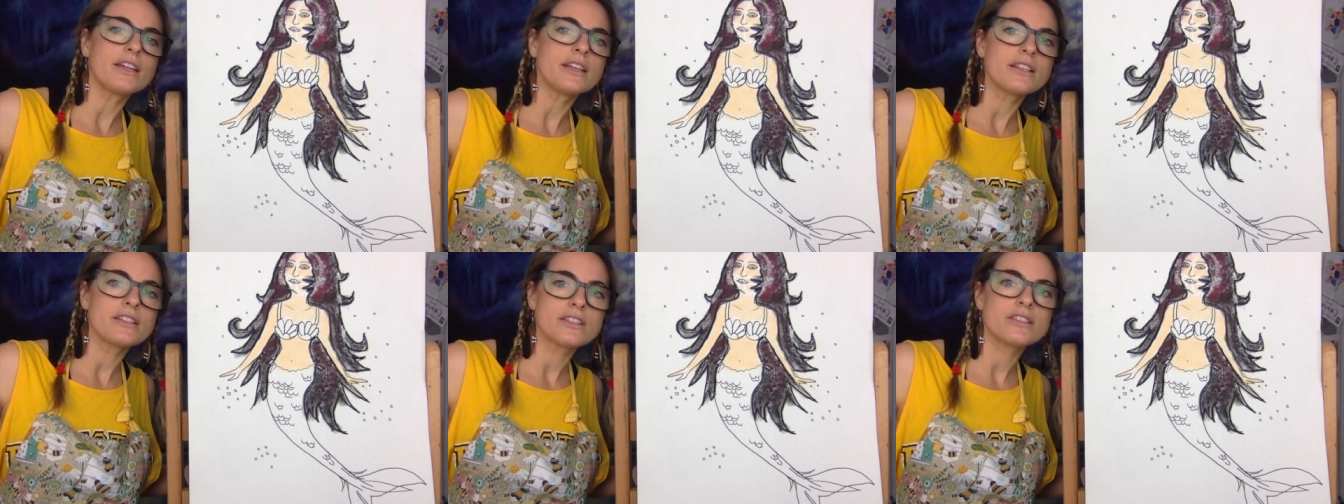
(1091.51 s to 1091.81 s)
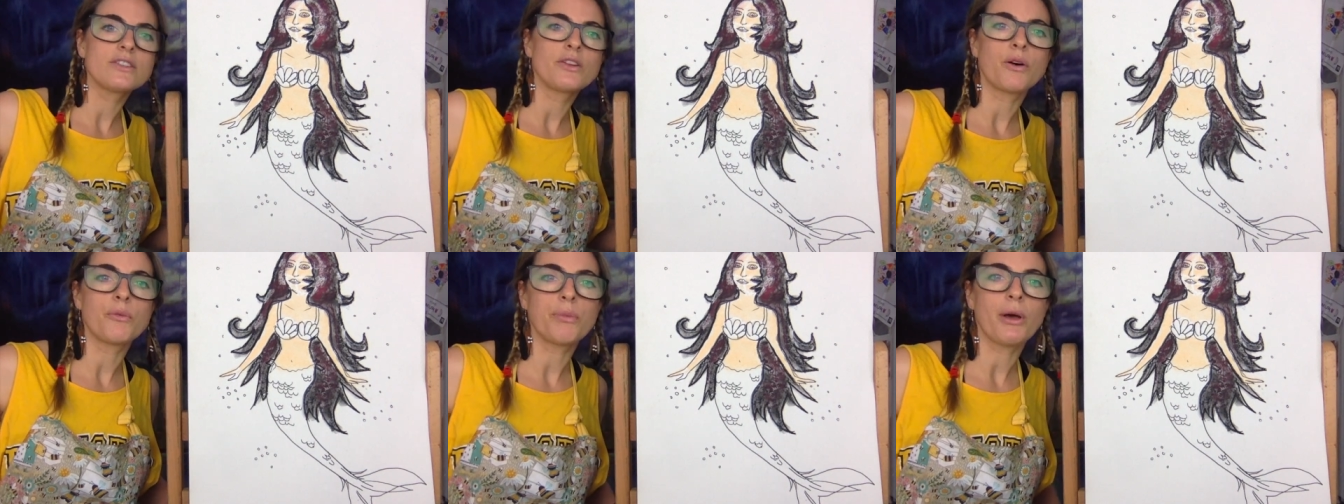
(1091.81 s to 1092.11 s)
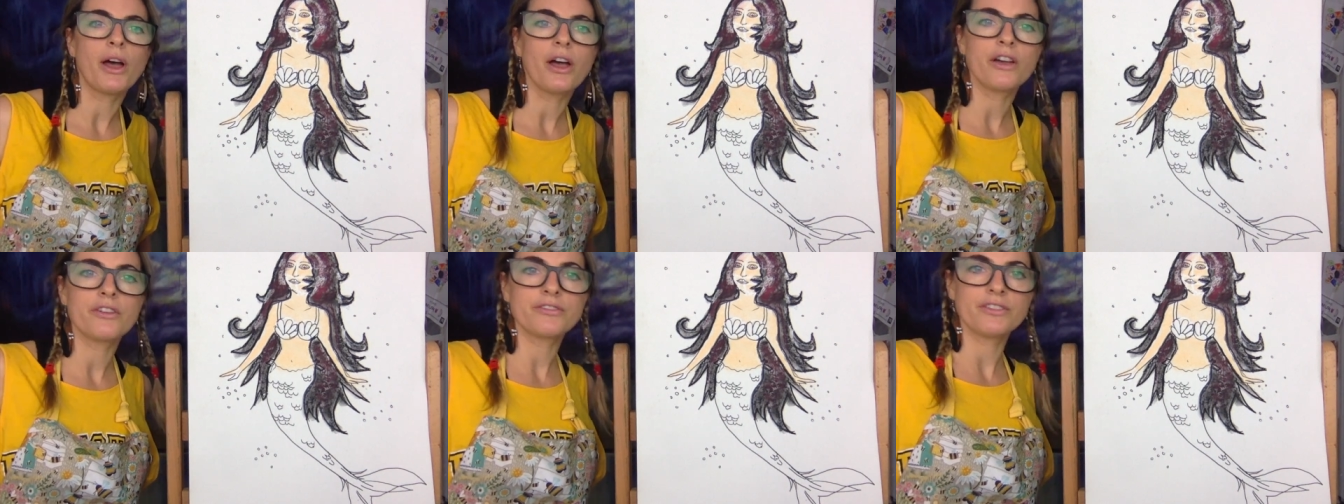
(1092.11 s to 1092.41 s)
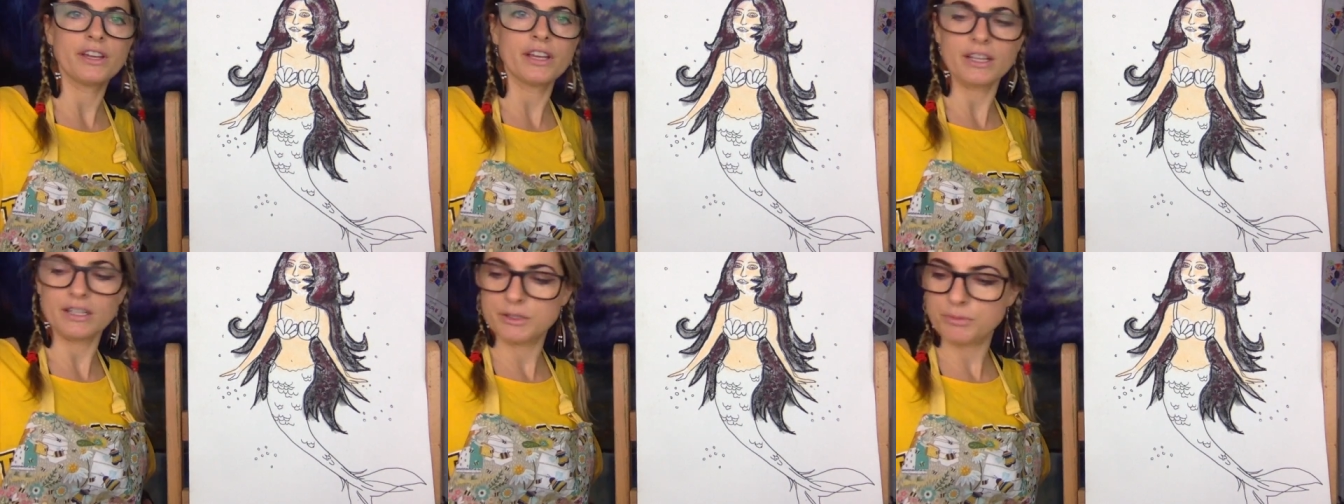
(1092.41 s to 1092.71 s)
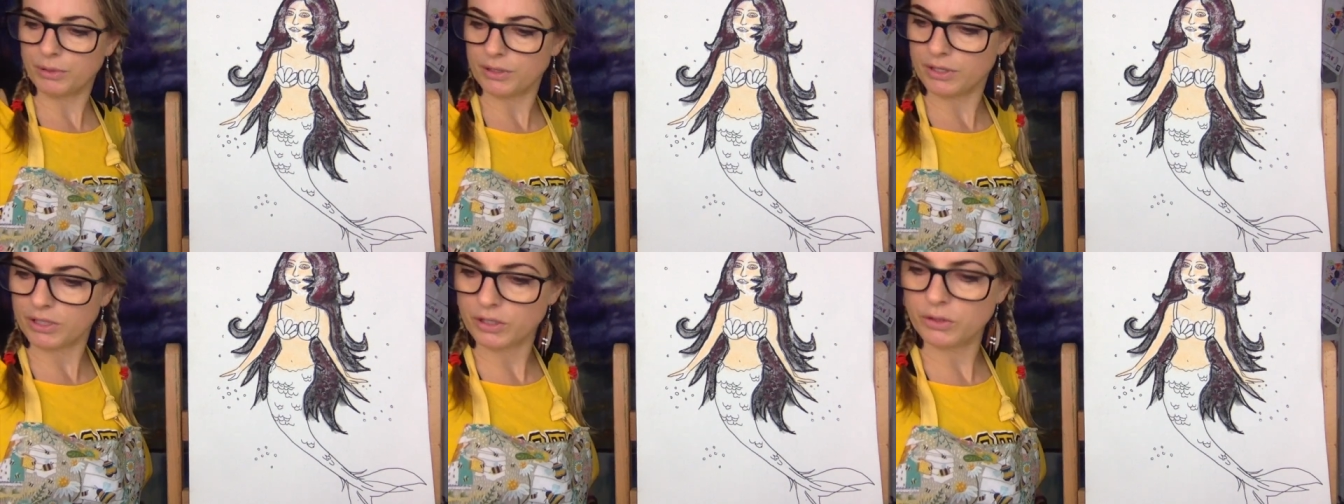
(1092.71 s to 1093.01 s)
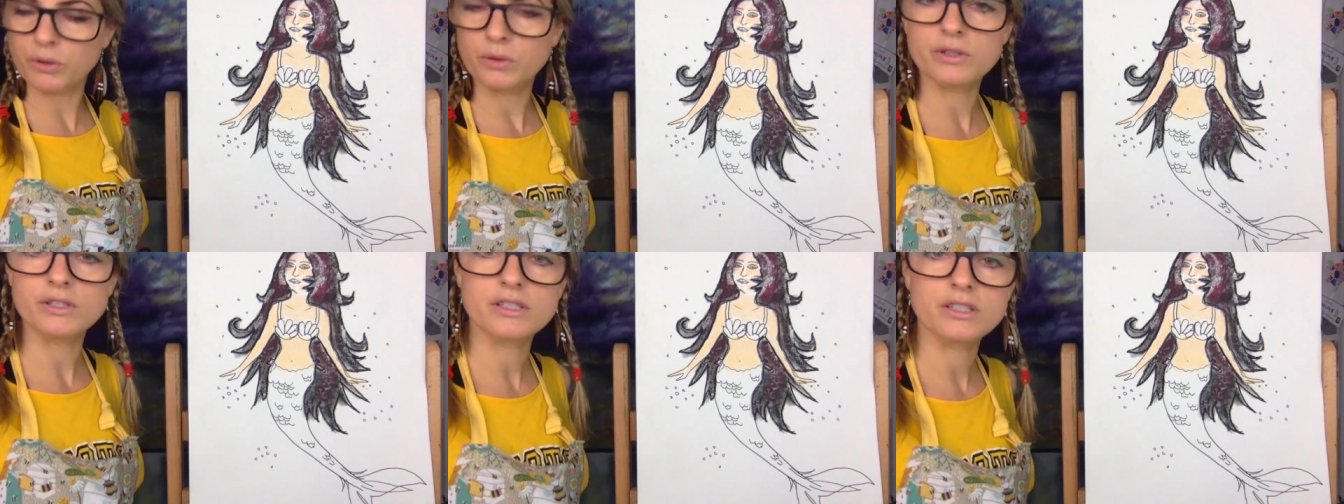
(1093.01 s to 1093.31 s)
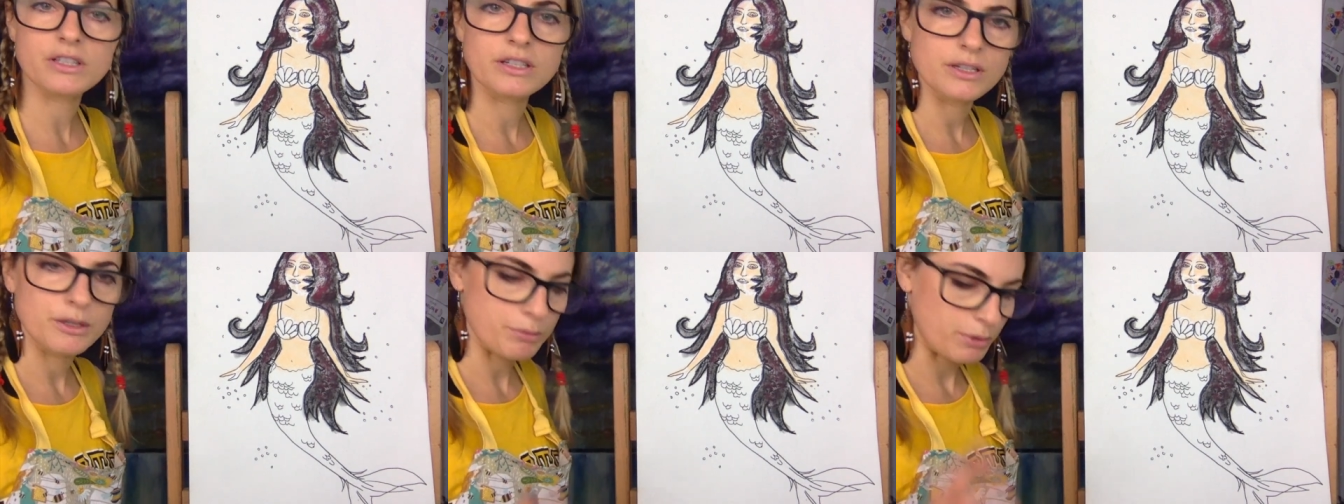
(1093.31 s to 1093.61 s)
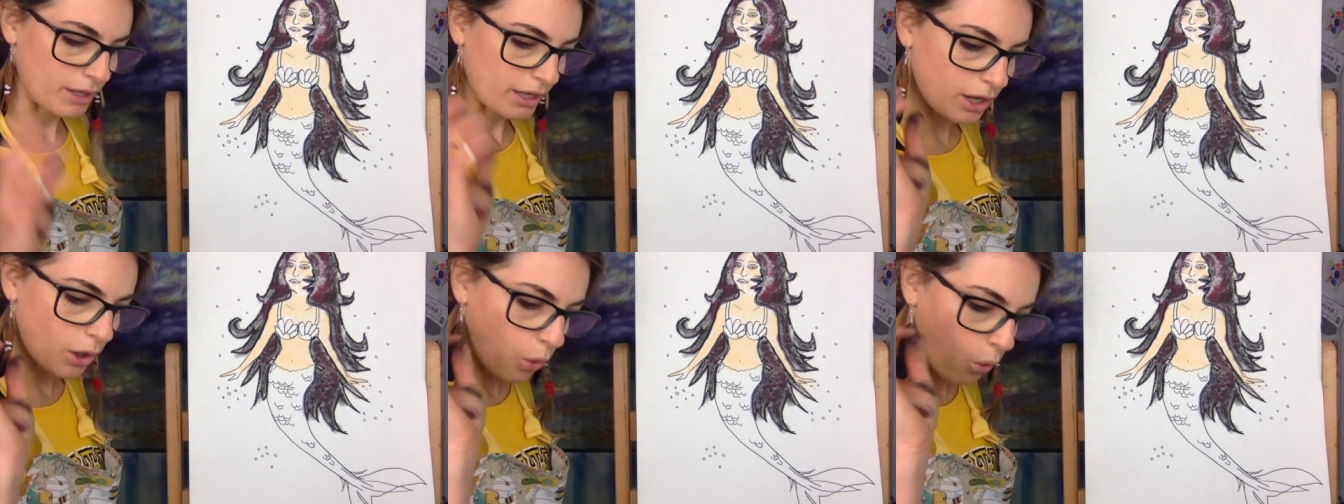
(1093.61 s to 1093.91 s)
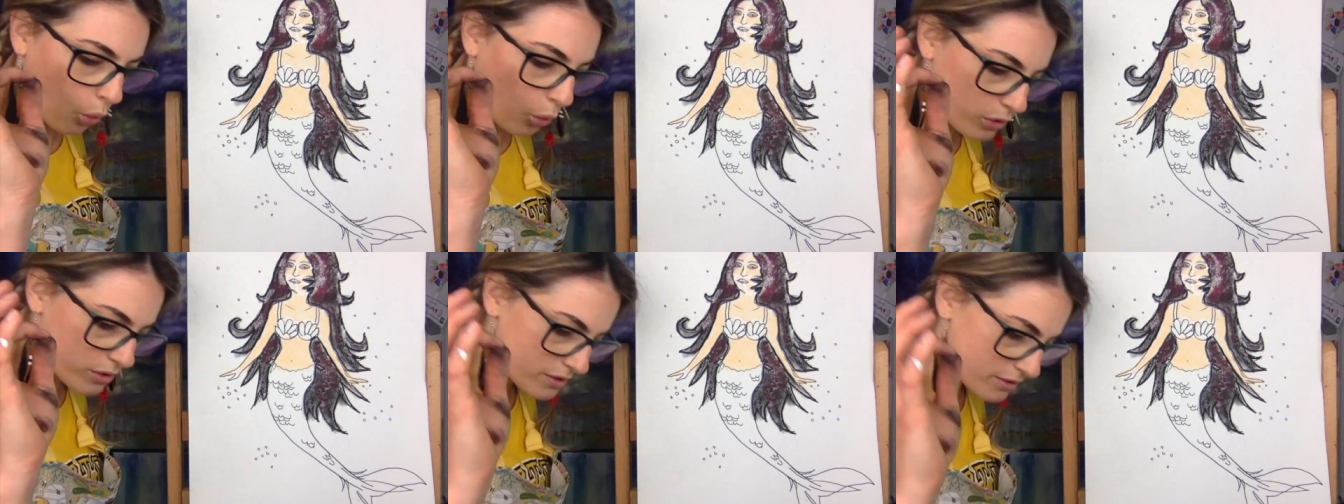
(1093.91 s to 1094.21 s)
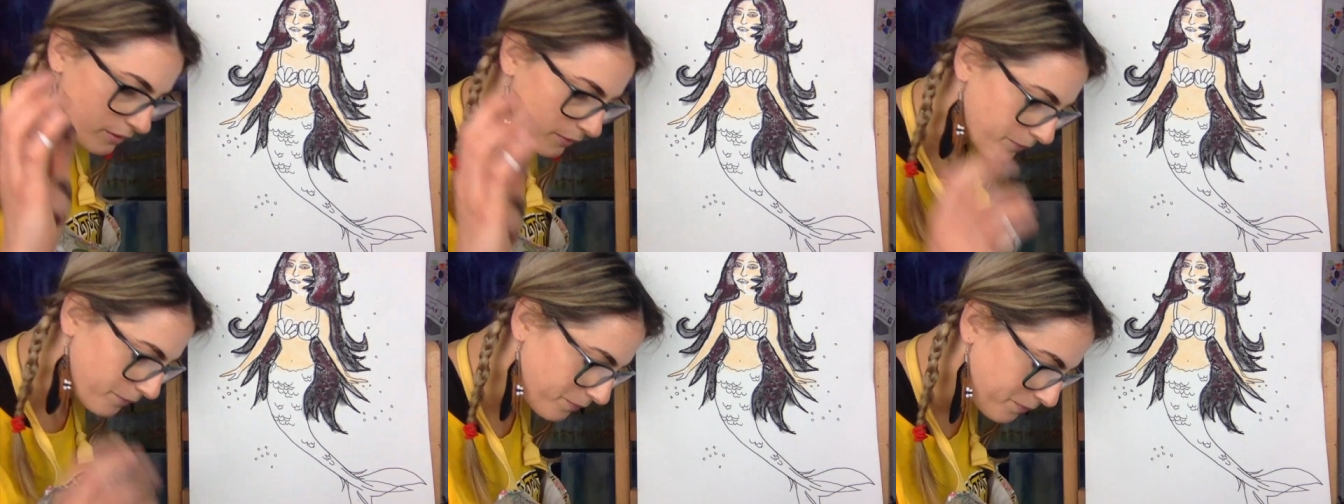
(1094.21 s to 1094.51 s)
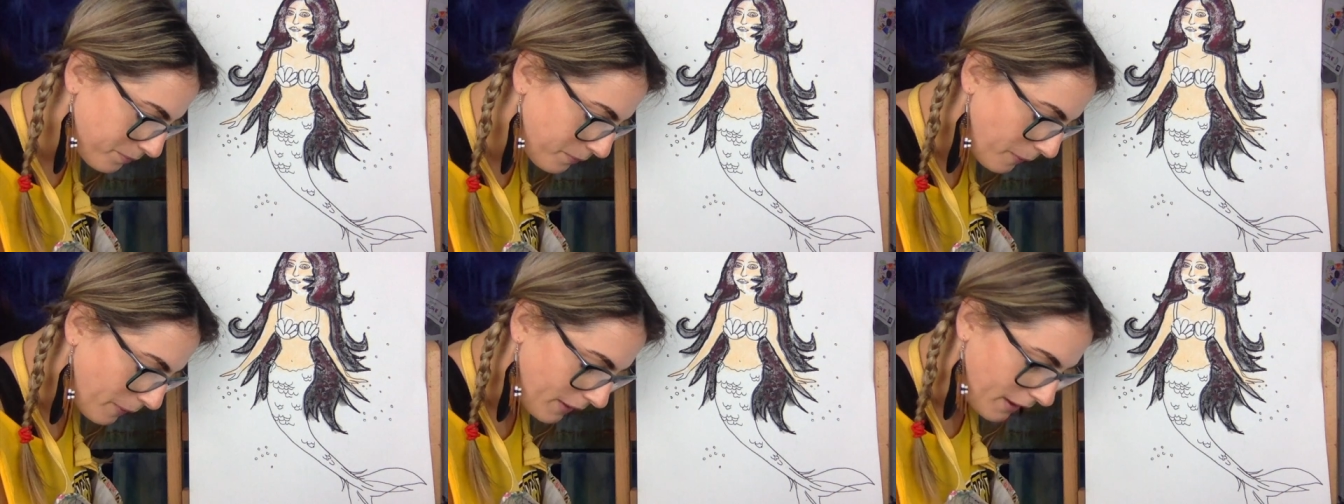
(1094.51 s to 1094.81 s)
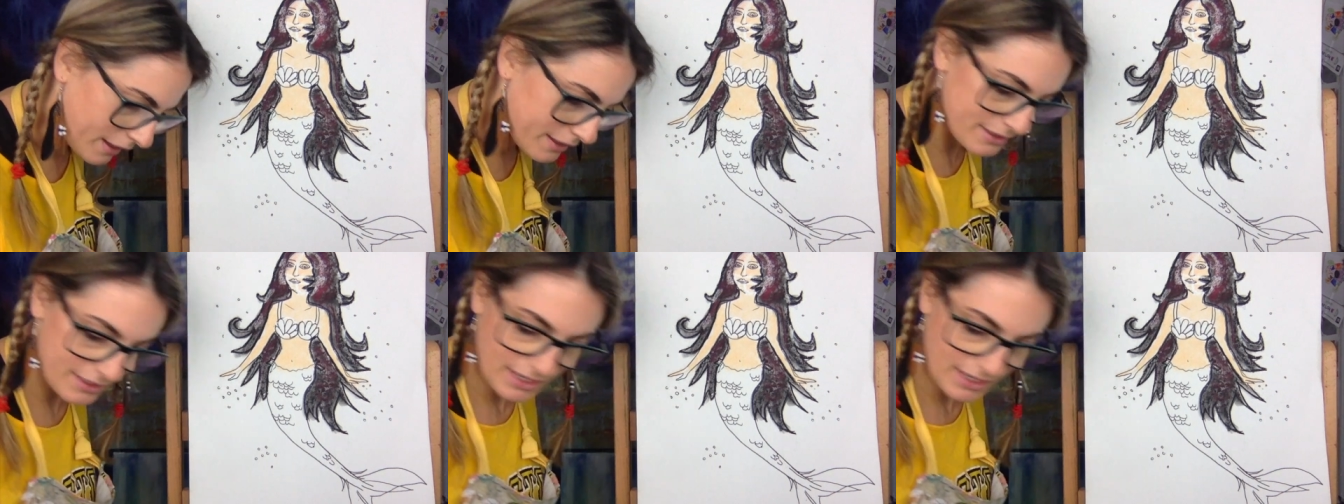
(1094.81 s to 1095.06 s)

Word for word: It's not perfect, but yours is going to be awesome. And